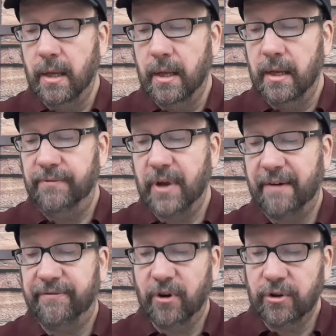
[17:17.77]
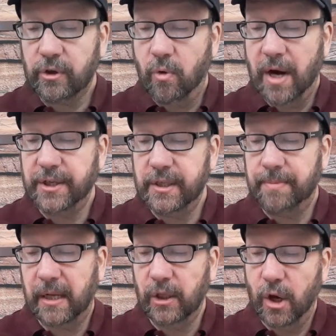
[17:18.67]
If you have further questions
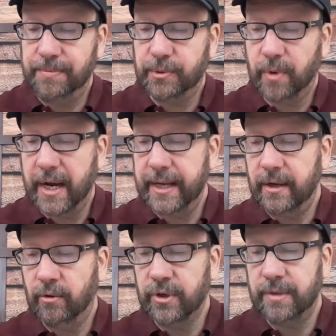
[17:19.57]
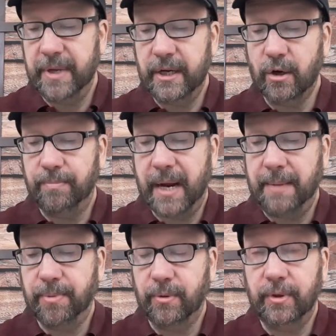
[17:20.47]
about Lopes Write or submitting your
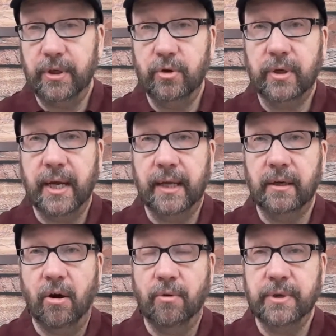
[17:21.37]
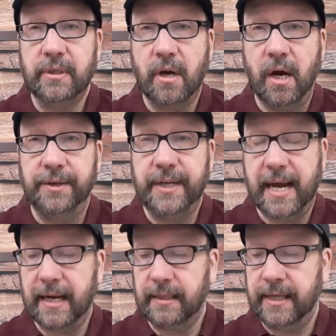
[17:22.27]
paper, you can always
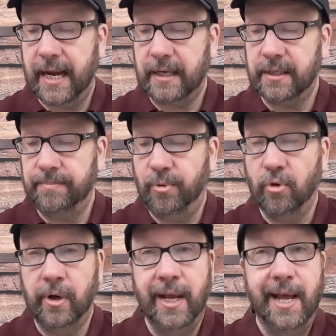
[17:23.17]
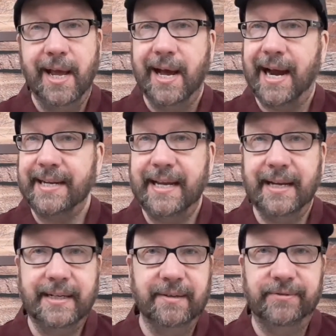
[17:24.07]
contact tech support. I
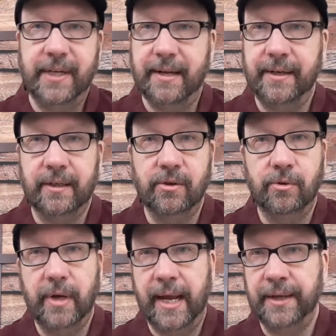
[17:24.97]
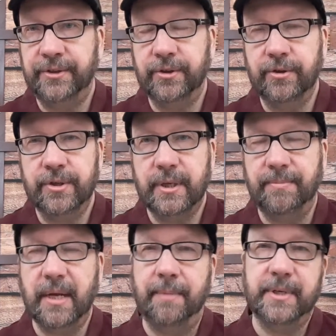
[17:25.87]
can't give technical answers.
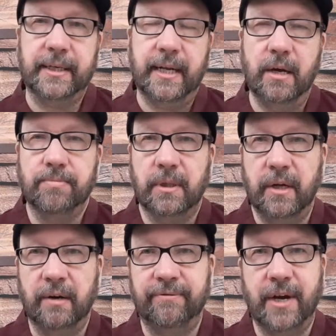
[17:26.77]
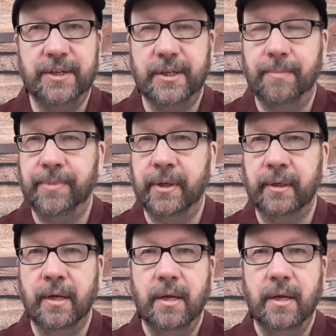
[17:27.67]
Sometimes I can help clarify something,